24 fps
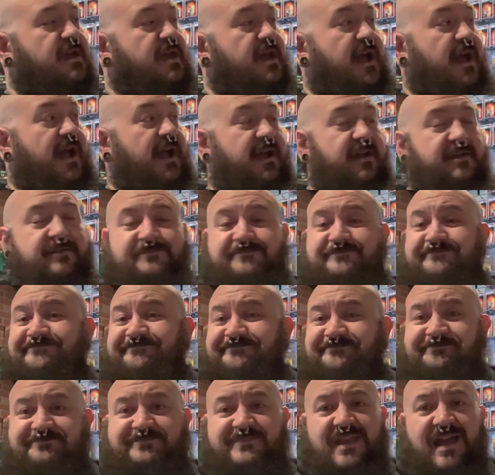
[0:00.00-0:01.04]

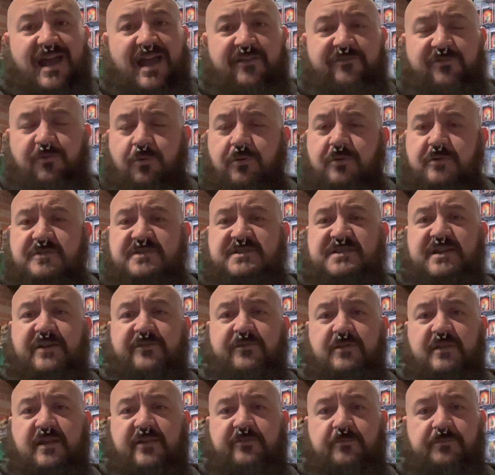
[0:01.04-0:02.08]
I've ordered
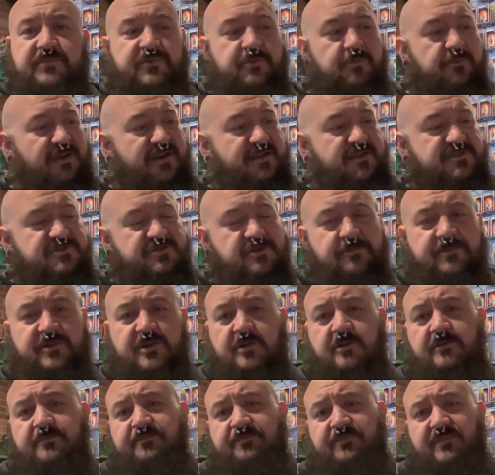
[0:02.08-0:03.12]
several of them through my
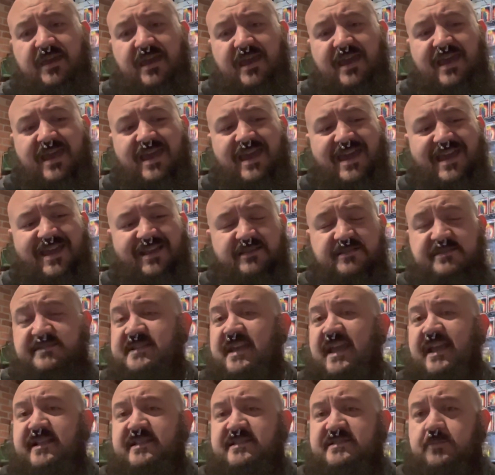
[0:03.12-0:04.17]
distributor and
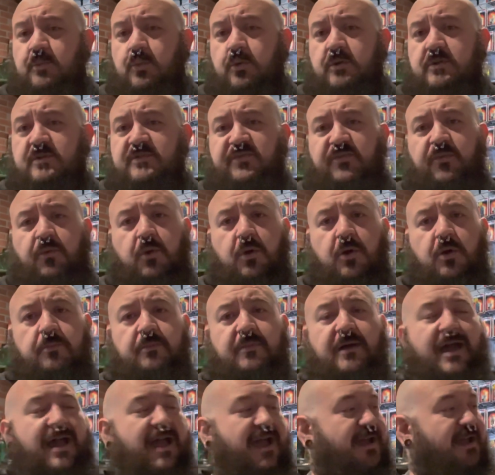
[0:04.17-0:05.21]
taken some orders for them.
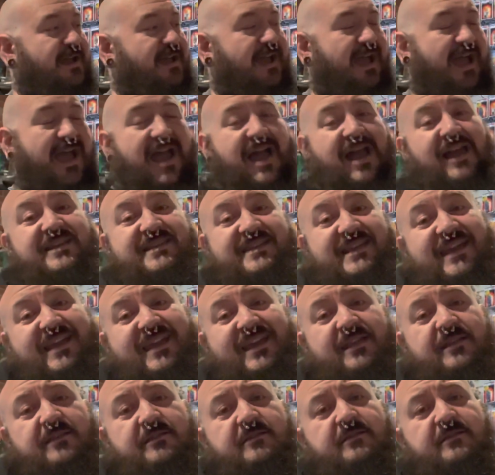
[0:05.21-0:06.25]
I dig it.